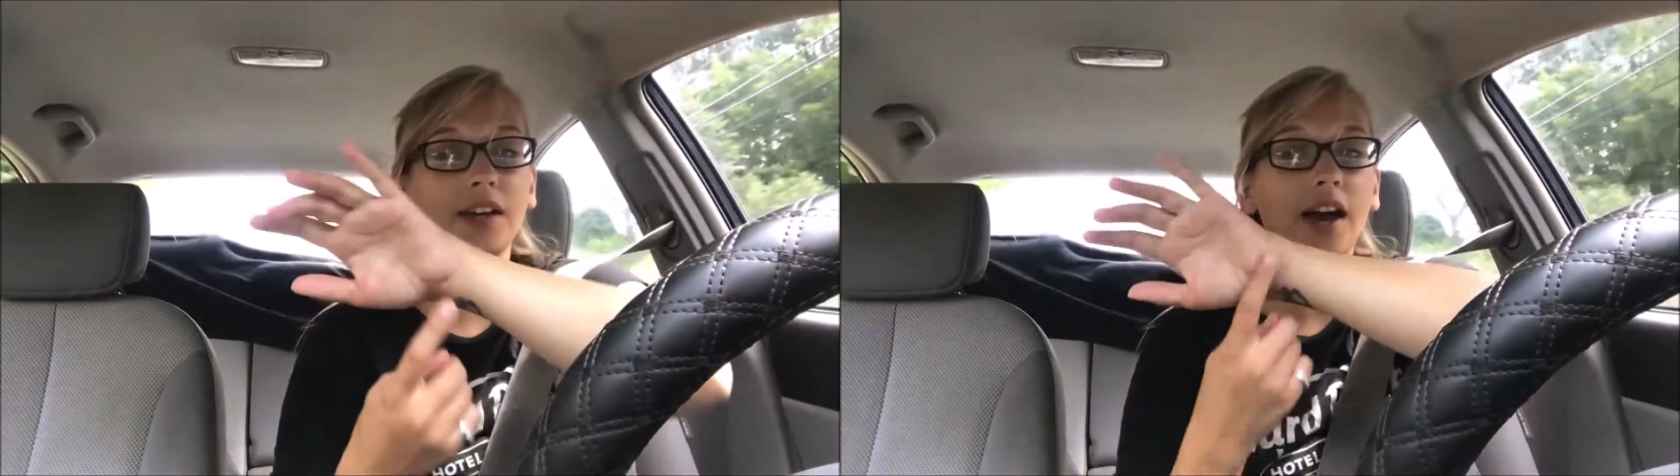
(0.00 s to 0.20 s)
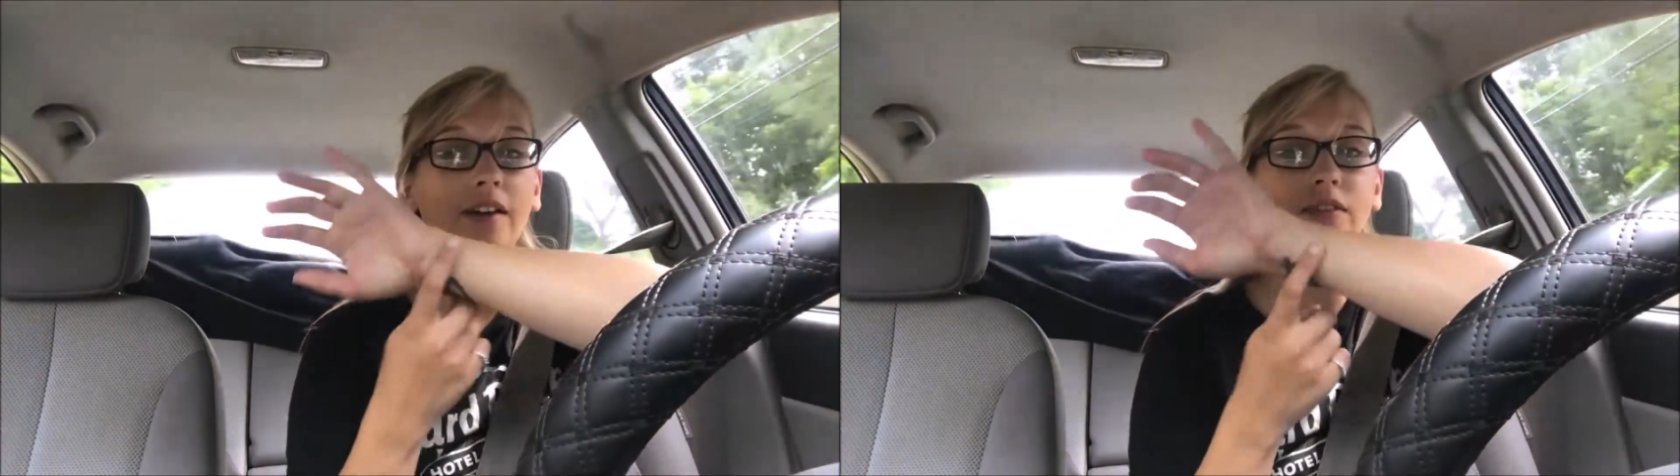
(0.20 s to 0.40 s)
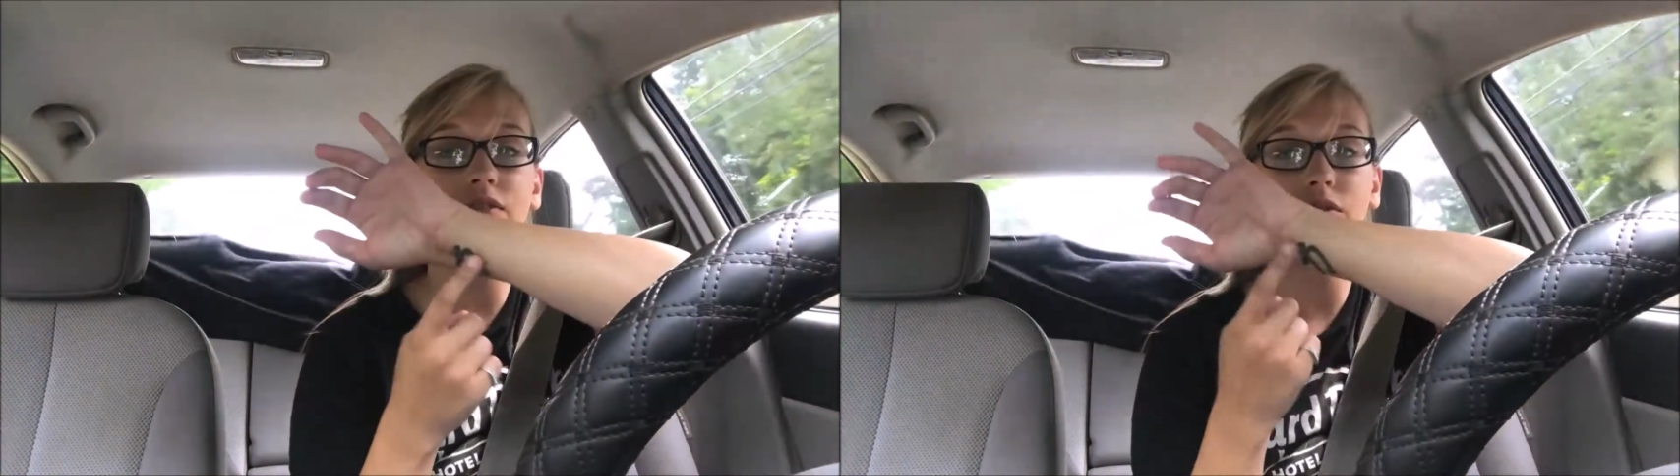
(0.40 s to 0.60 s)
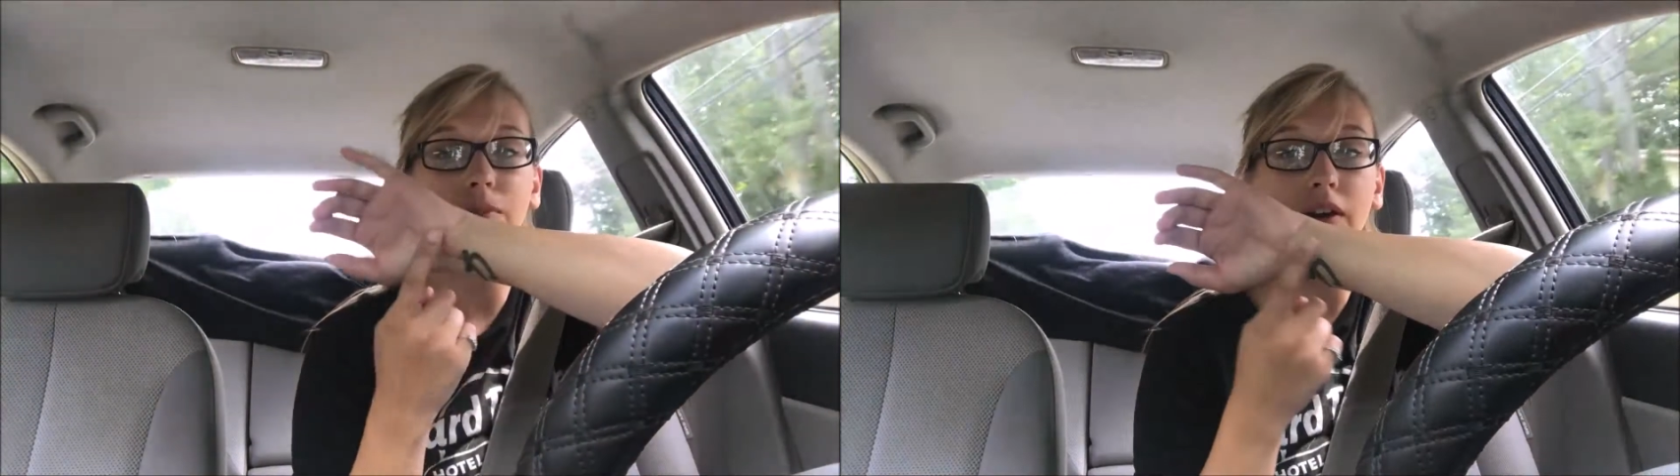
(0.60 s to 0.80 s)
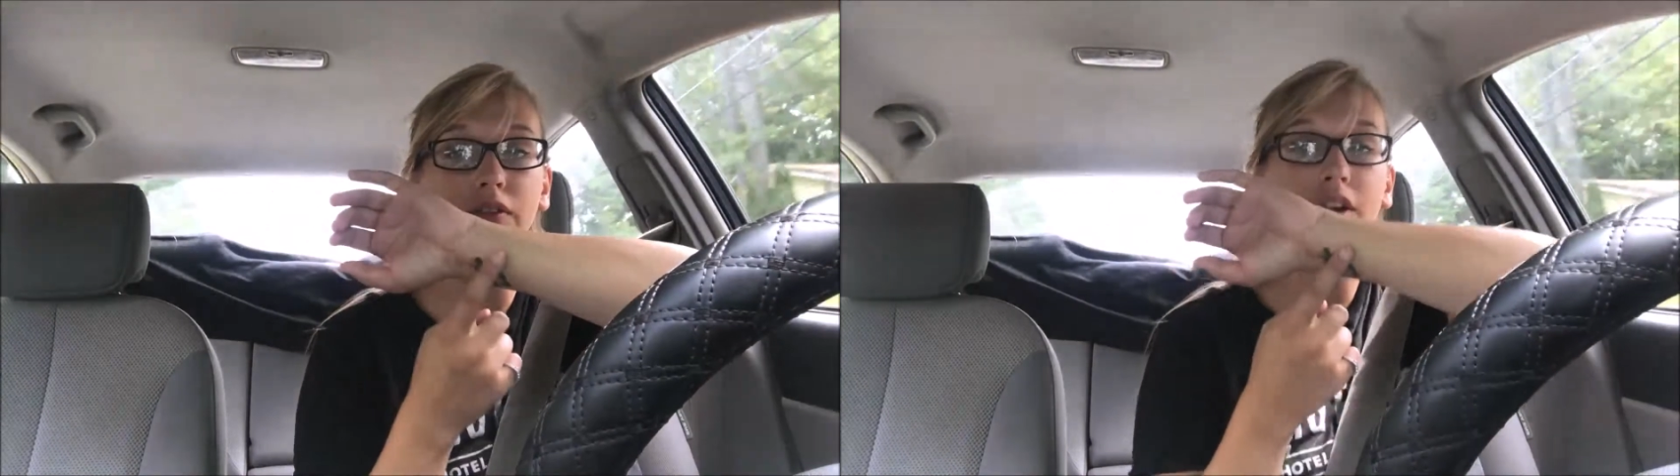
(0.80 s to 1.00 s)
have is with
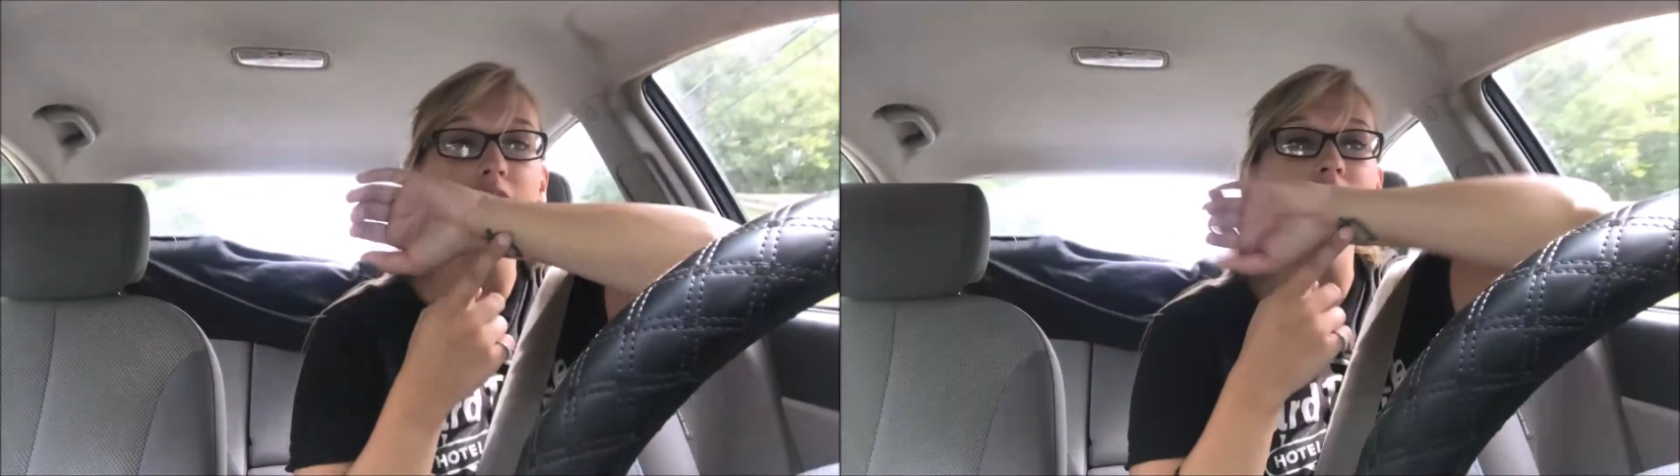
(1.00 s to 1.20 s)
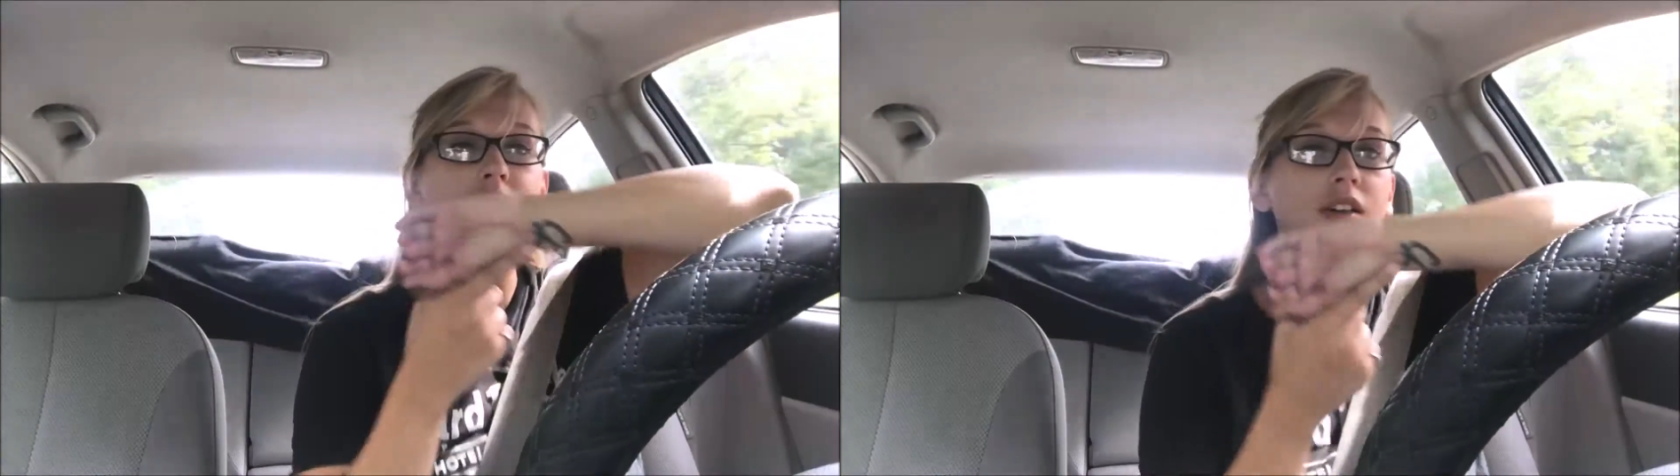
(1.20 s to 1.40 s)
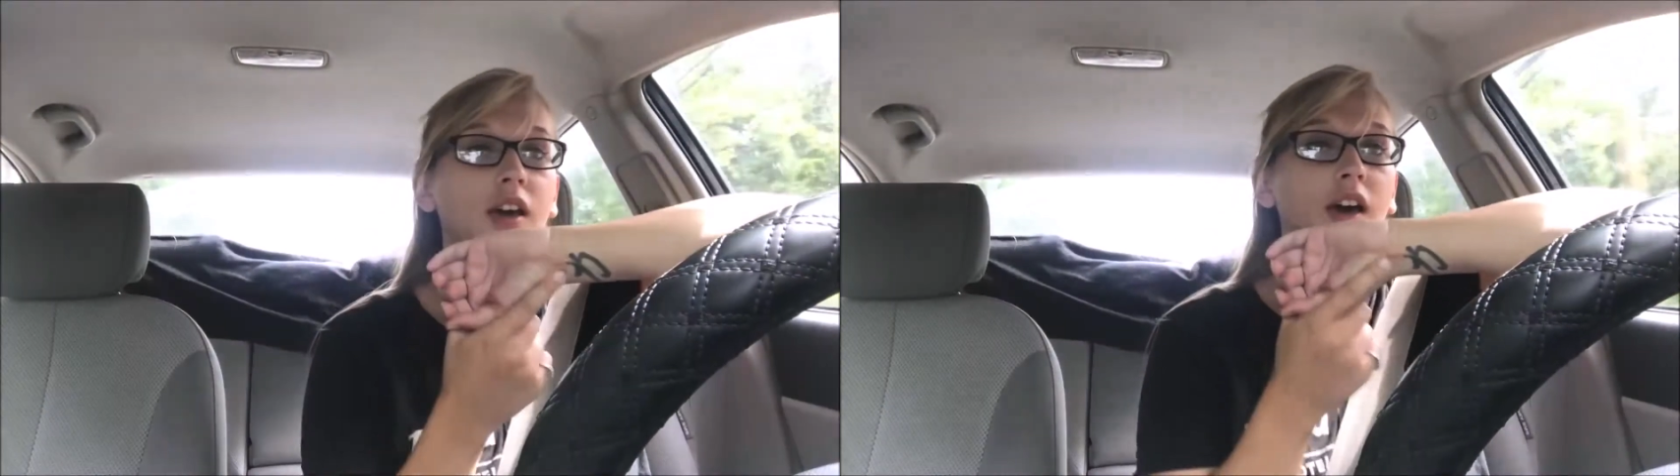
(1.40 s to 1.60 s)
my wrist.